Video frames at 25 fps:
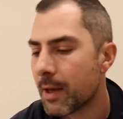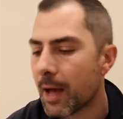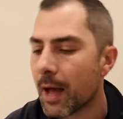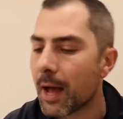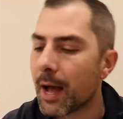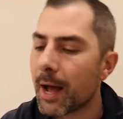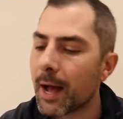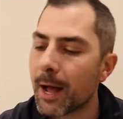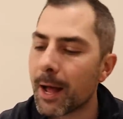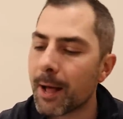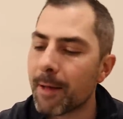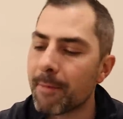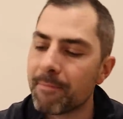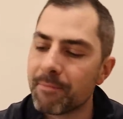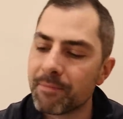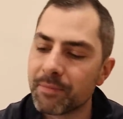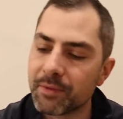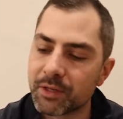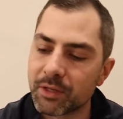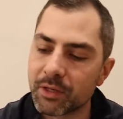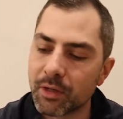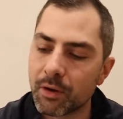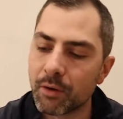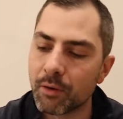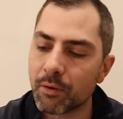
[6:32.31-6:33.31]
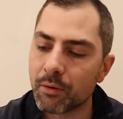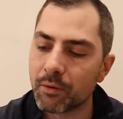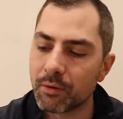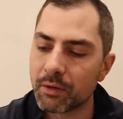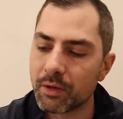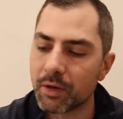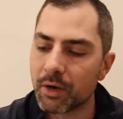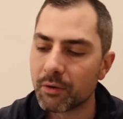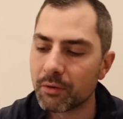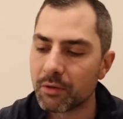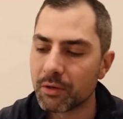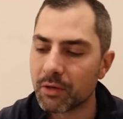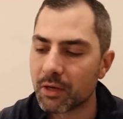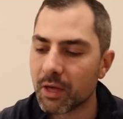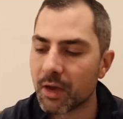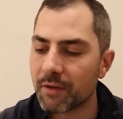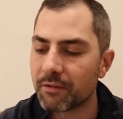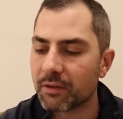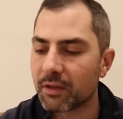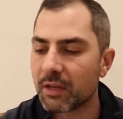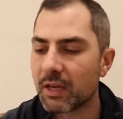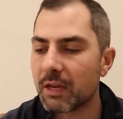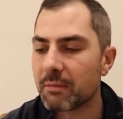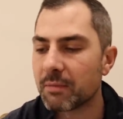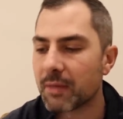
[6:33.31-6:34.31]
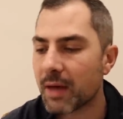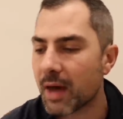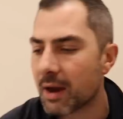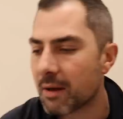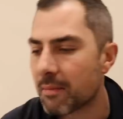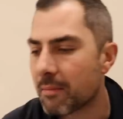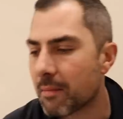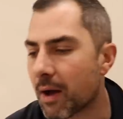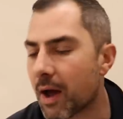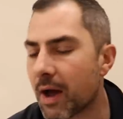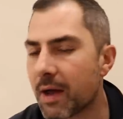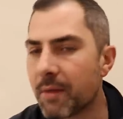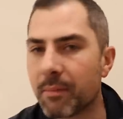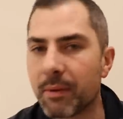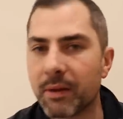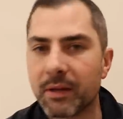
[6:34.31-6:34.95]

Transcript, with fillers: Um, so, you know, you have to keep that in mind.